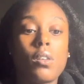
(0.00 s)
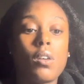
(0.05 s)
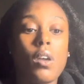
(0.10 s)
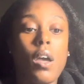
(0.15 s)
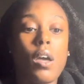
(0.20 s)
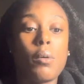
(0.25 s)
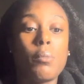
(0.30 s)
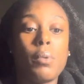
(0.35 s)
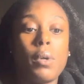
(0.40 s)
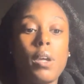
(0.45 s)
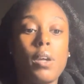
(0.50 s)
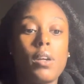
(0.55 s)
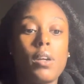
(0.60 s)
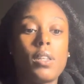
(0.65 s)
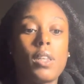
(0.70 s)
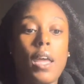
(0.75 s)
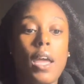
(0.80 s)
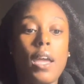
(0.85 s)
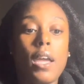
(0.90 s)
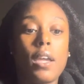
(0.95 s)
I'm
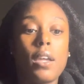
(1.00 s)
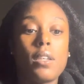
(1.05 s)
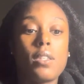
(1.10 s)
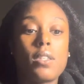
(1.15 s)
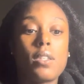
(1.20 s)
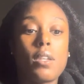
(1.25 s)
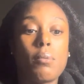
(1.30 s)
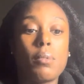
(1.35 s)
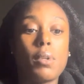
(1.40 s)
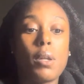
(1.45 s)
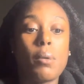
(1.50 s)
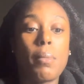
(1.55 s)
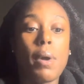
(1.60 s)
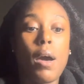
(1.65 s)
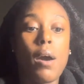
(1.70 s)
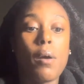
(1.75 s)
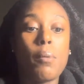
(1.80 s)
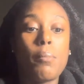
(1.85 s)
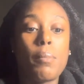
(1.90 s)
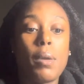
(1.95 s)
hearing like something
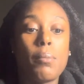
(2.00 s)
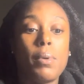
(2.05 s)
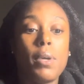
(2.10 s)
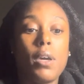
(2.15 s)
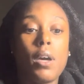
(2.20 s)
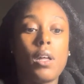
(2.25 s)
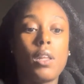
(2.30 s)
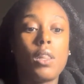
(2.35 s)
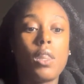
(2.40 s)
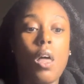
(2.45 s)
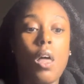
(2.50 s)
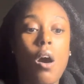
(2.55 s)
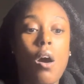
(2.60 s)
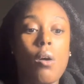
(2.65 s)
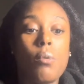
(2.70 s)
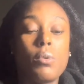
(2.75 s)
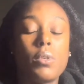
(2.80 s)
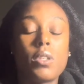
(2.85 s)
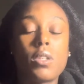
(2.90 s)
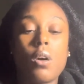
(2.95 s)
about maybe a
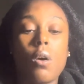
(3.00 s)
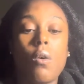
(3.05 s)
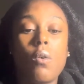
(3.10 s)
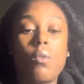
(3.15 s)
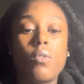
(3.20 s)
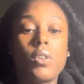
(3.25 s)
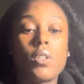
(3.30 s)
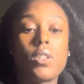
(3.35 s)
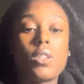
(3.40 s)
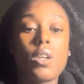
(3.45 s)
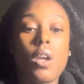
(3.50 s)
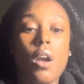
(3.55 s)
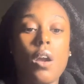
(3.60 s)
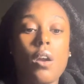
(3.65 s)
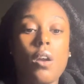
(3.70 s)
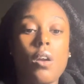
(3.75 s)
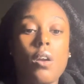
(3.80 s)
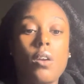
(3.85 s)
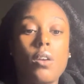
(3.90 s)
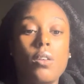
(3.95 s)
law was
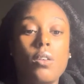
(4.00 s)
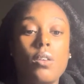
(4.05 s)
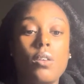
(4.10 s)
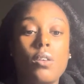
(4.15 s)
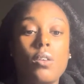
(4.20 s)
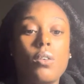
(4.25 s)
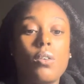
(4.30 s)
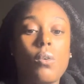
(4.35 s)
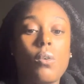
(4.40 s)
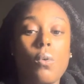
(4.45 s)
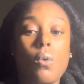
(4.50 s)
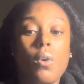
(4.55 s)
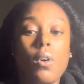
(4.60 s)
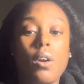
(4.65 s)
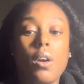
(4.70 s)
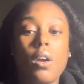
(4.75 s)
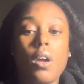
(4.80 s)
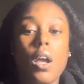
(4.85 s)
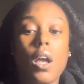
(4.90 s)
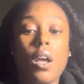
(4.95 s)
overturned,
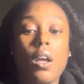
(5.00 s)
or